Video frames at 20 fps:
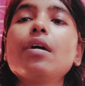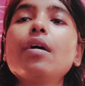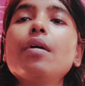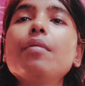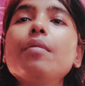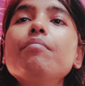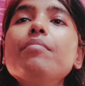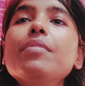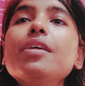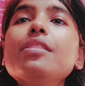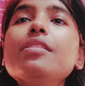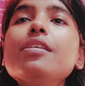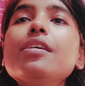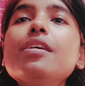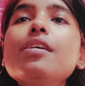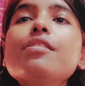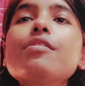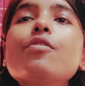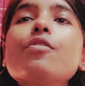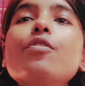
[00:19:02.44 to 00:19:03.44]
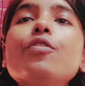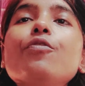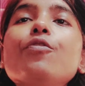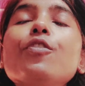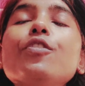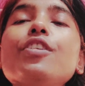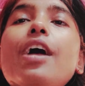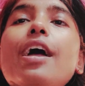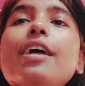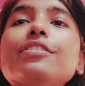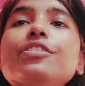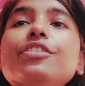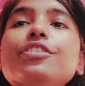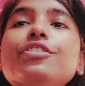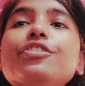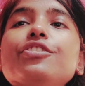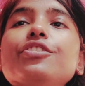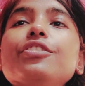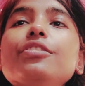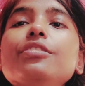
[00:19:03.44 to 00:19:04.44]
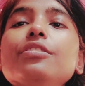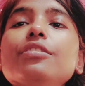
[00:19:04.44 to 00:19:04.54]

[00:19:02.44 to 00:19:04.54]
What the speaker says: Methi is good for digestion.